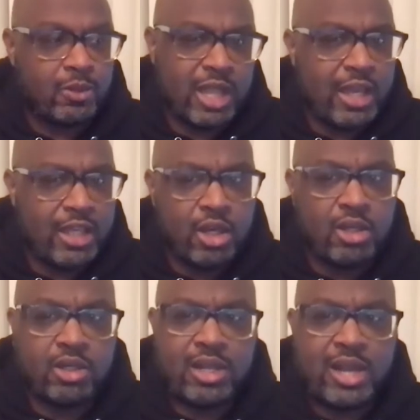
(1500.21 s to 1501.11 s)
a lot
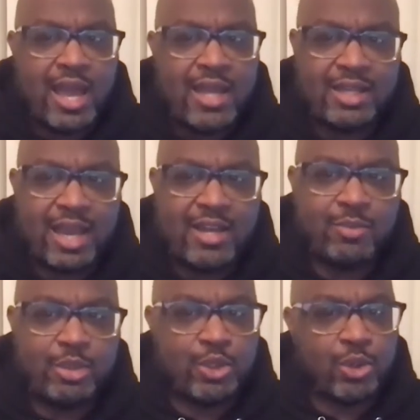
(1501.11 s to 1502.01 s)
younger and I had to kind of
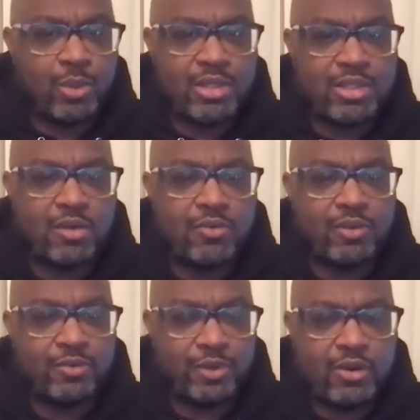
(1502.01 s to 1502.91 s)
mature myself
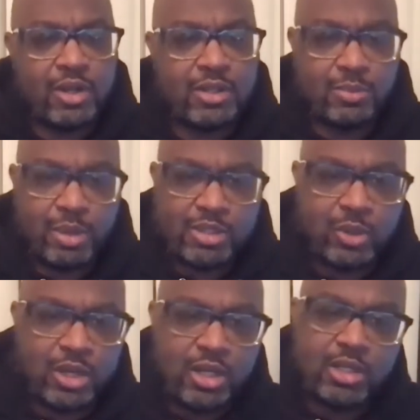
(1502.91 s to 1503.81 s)
and figure out the best
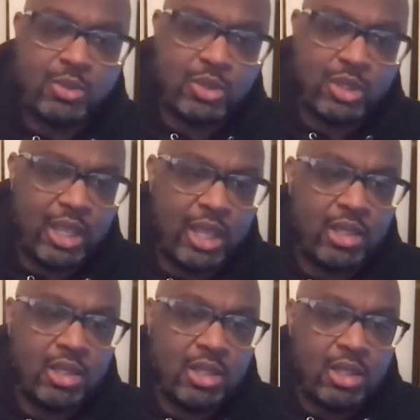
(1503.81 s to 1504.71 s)
way to communicate
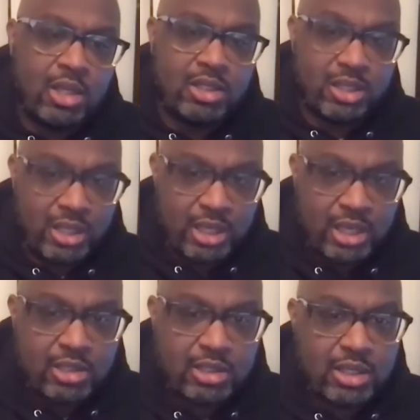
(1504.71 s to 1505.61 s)
to the
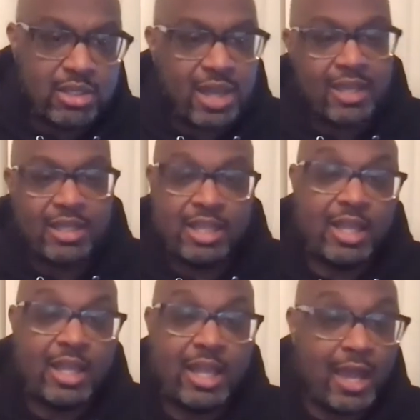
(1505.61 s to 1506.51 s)
kids because I could
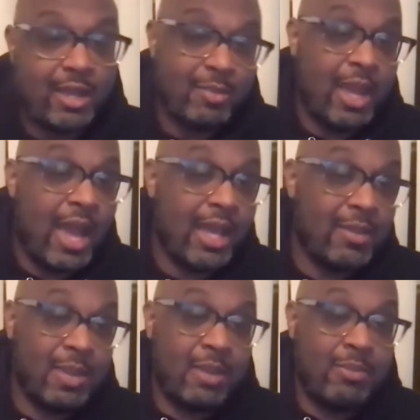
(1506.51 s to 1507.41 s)
yell at I could I
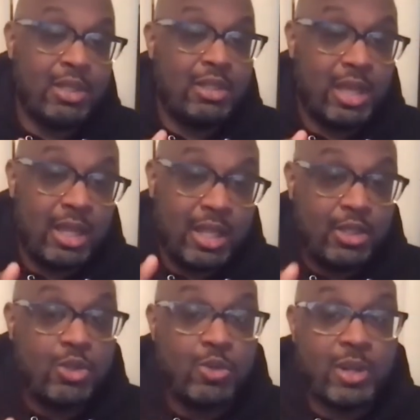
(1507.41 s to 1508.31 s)
could maybe yell at
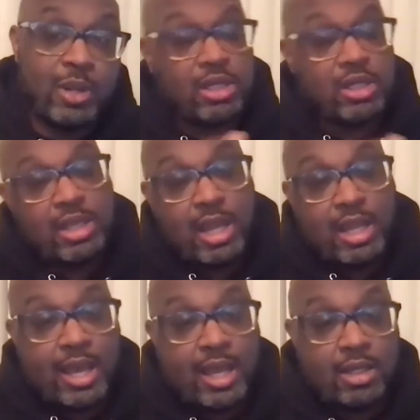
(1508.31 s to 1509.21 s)
you, but I couldn't
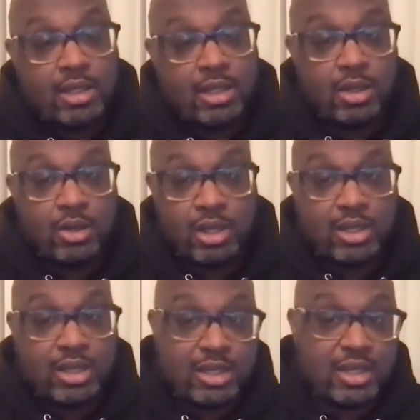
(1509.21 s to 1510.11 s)
yell at you know
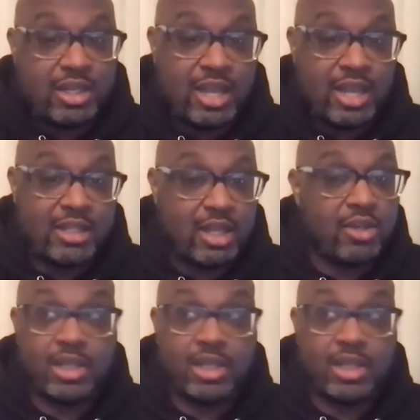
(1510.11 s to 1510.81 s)
could, couldn't yell at the other